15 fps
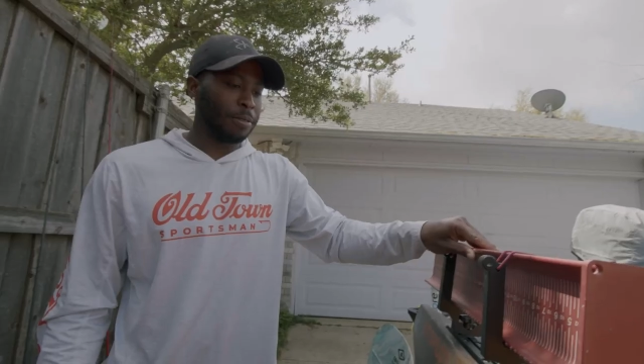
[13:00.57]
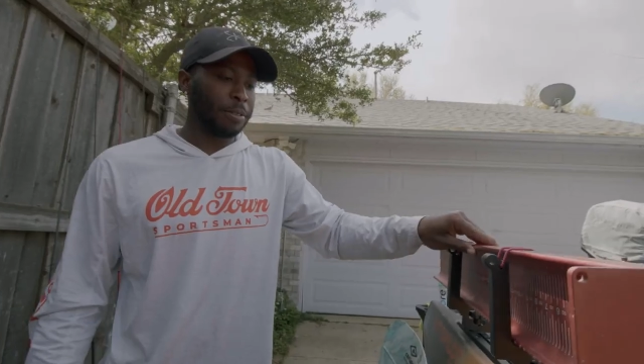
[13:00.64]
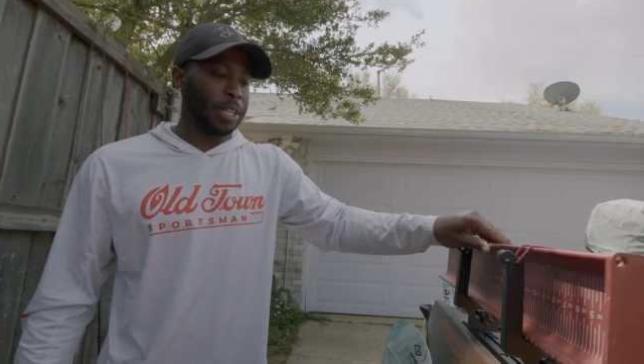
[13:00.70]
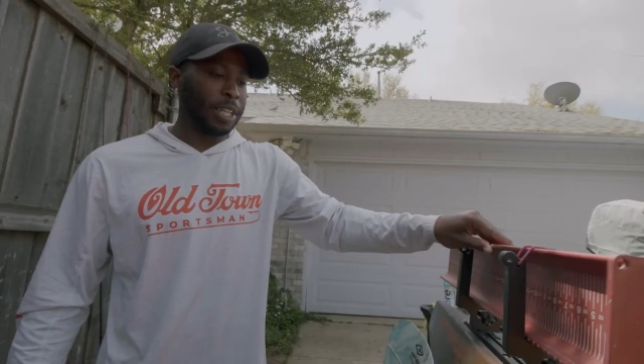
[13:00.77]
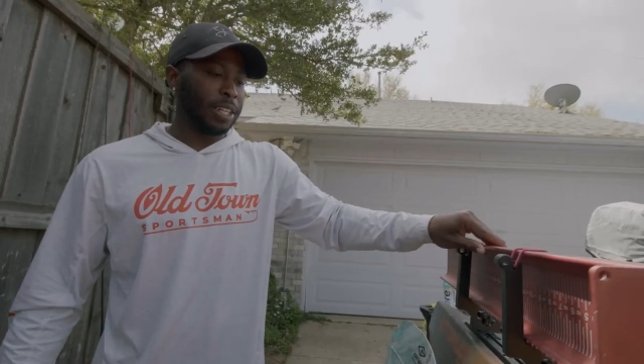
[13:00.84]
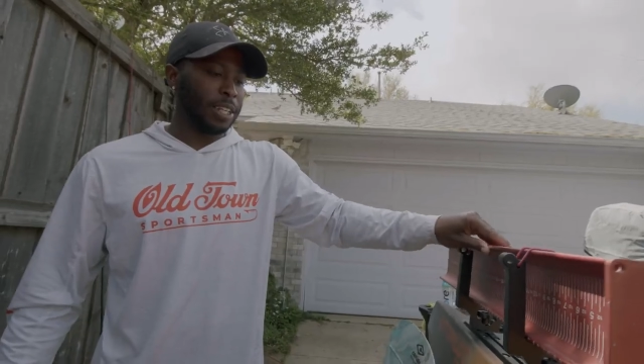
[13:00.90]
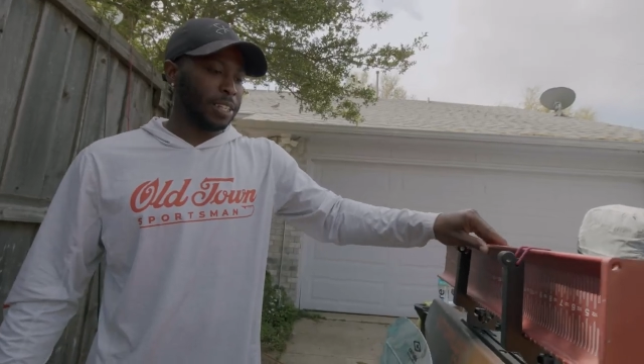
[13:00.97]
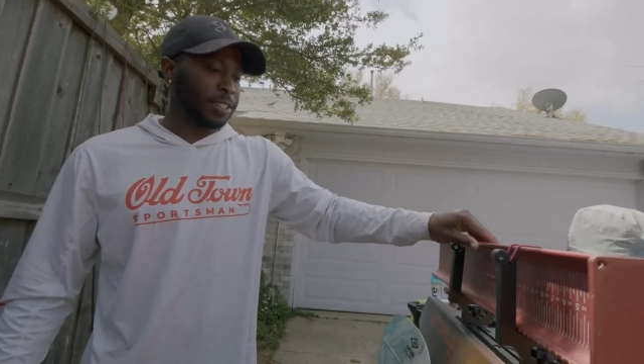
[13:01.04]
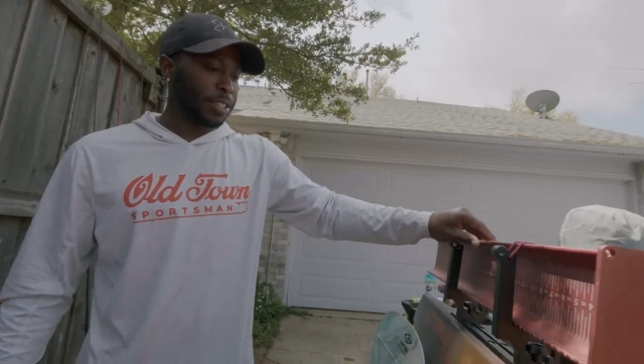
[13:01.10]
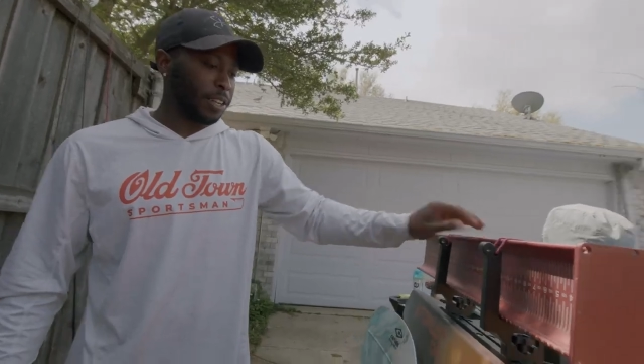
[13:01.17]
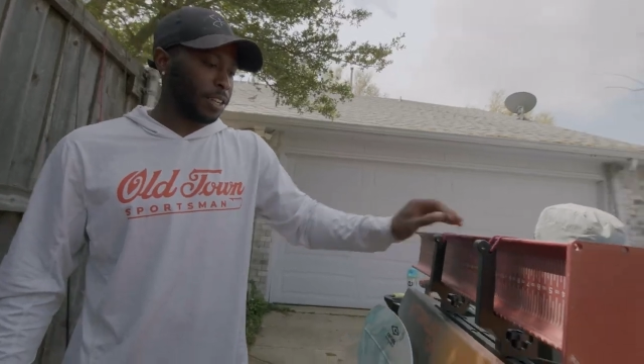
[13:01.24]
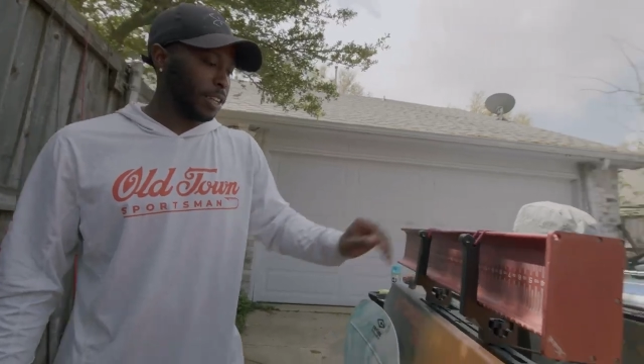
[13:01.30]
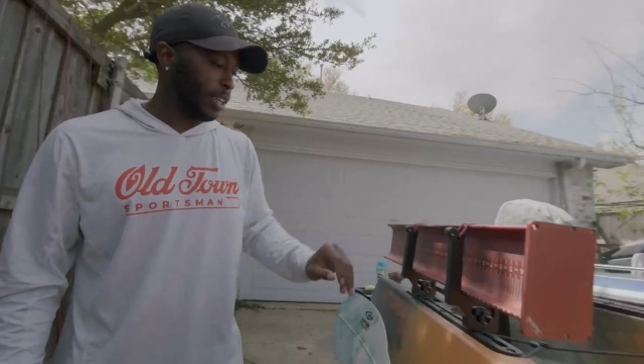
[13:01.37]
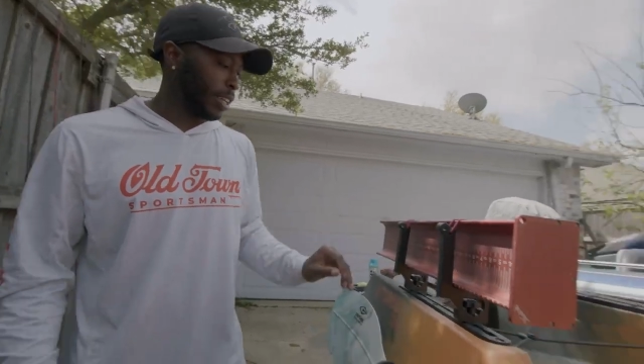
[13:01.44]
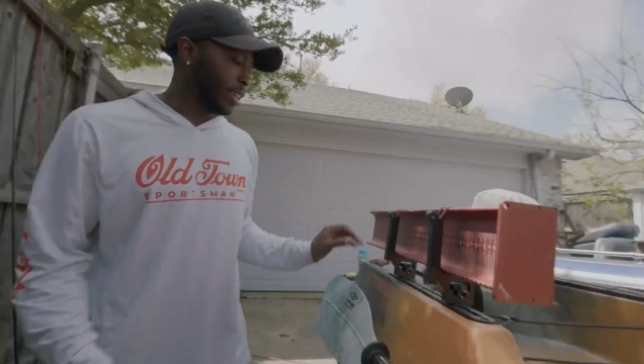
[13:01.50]
Really
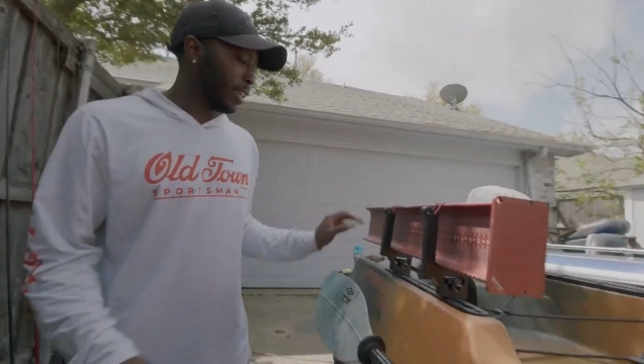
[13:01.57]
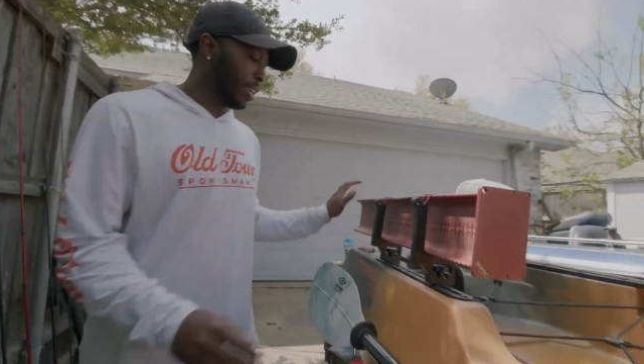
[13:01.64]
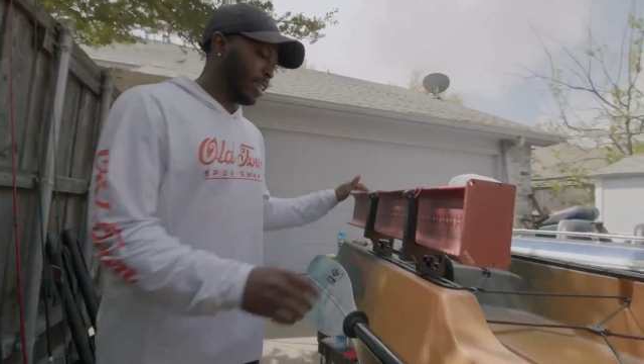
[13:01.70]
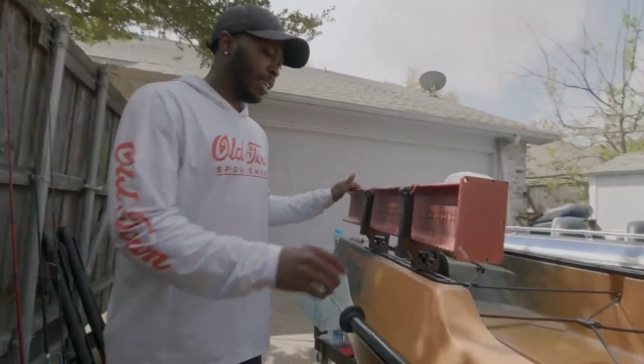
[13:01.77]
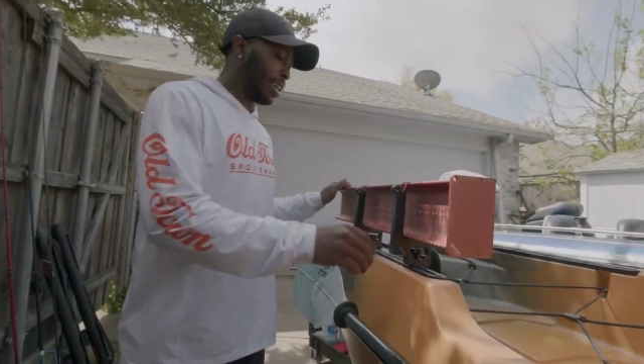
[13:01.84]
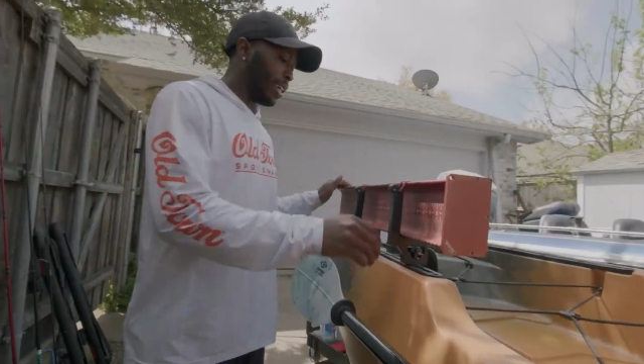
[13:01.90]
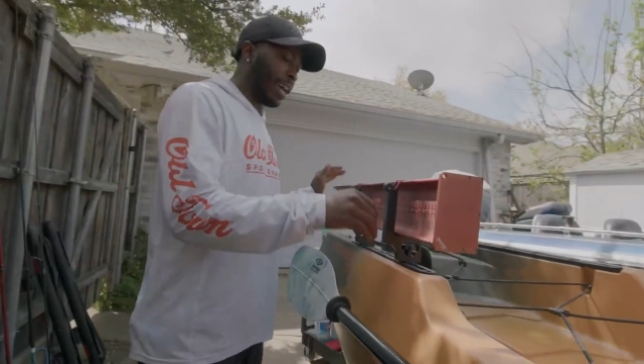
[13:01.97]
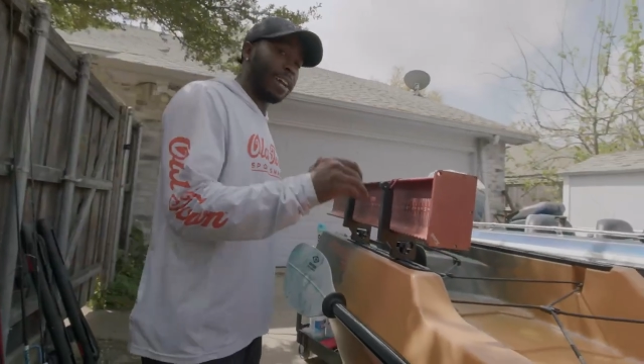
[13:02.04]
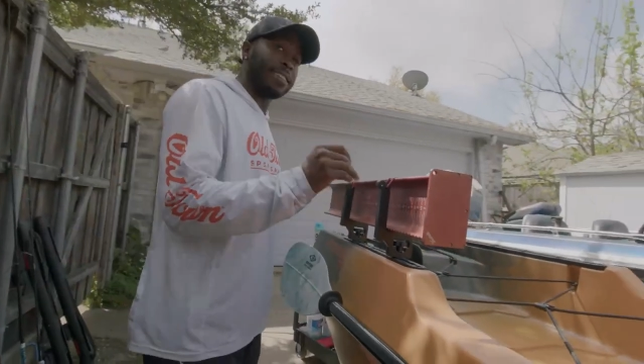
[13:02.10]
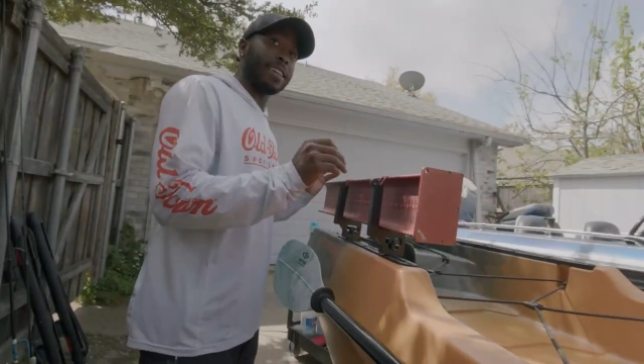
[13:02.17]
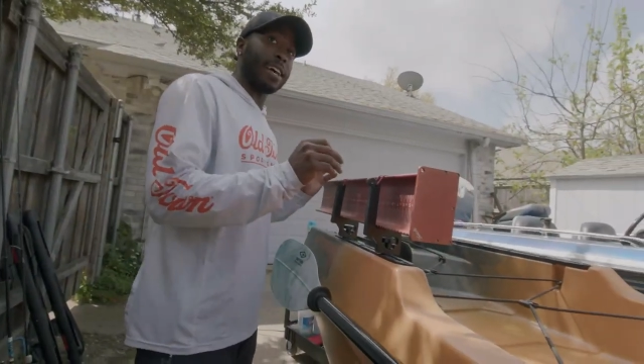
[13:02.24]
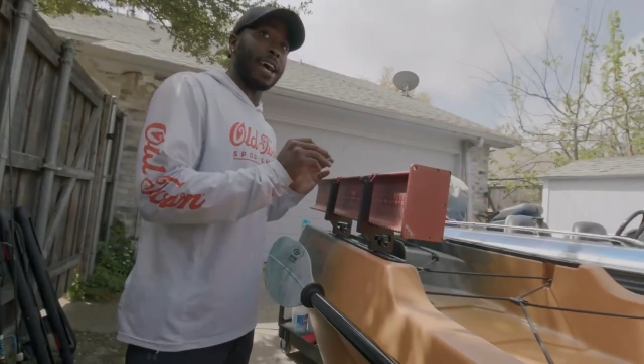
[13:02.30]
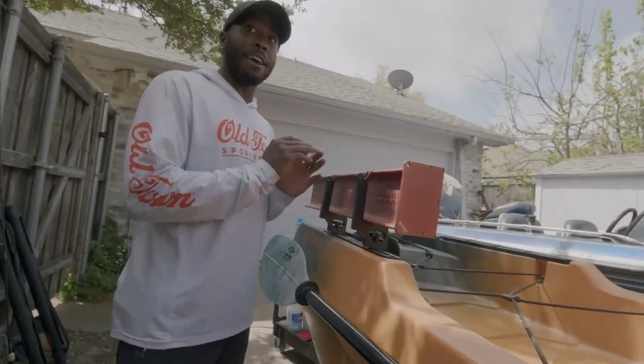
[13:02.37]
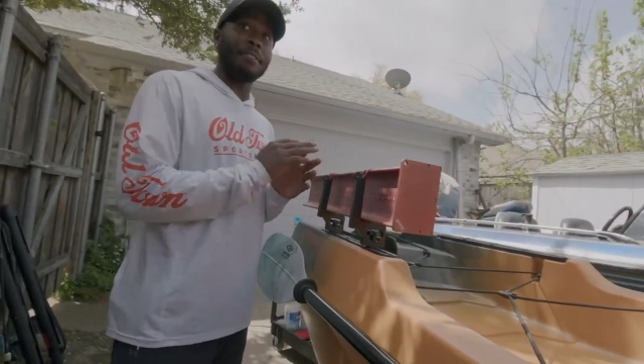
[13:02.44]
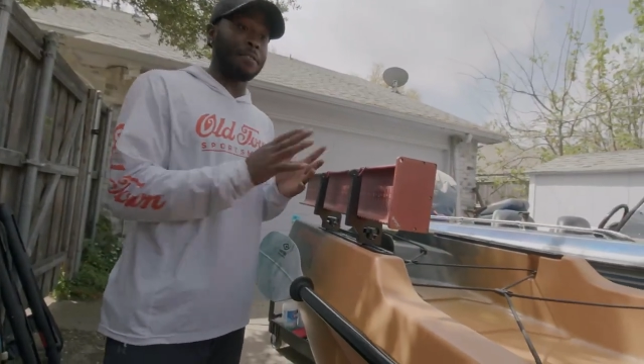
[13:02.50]
sturdy.
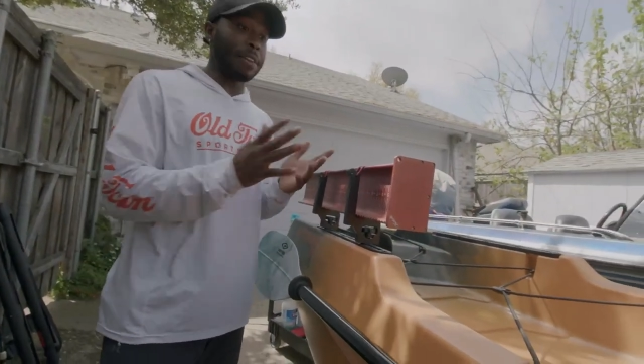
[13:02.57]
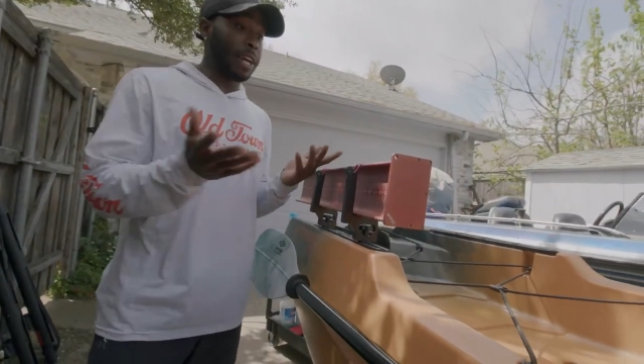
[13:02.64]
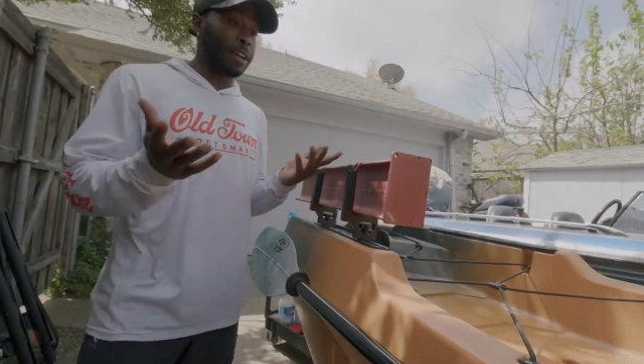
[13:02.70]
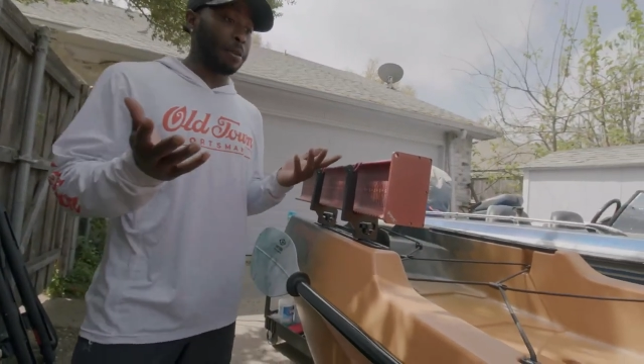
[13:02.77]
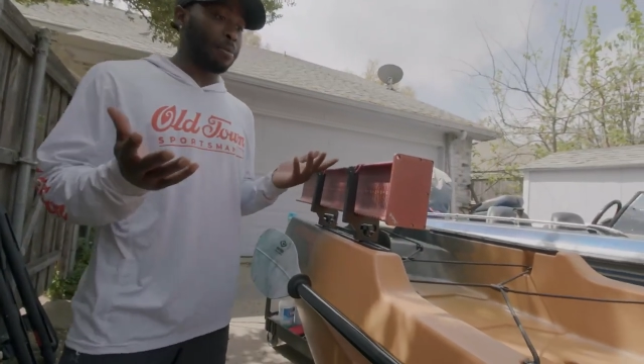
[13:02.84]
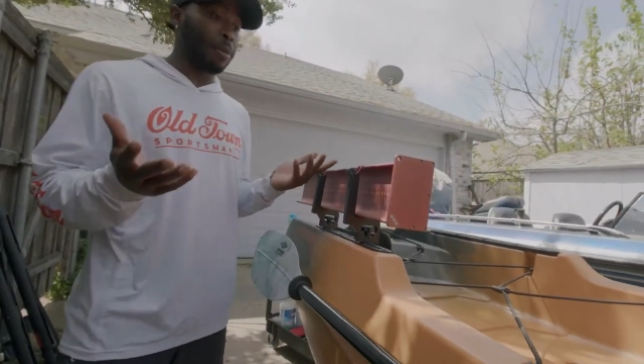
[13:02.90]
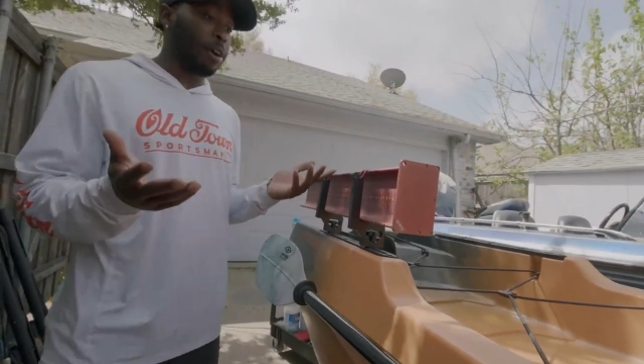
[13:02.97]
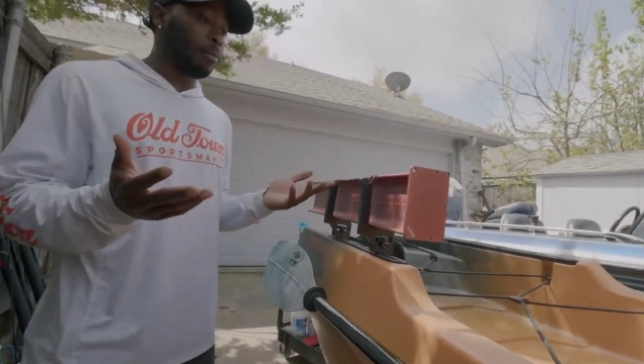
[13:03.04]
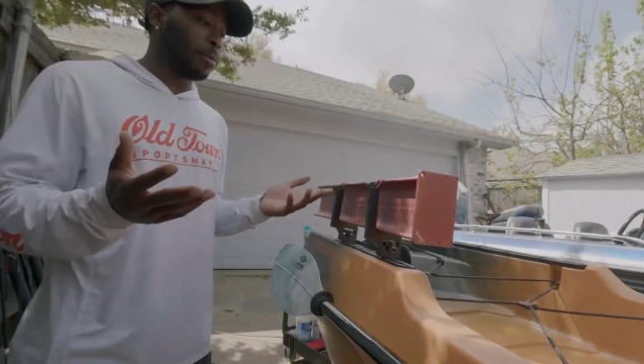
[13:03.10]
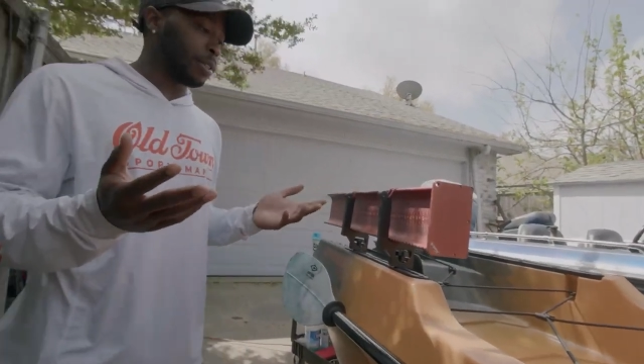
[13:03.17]
Haven't had a problem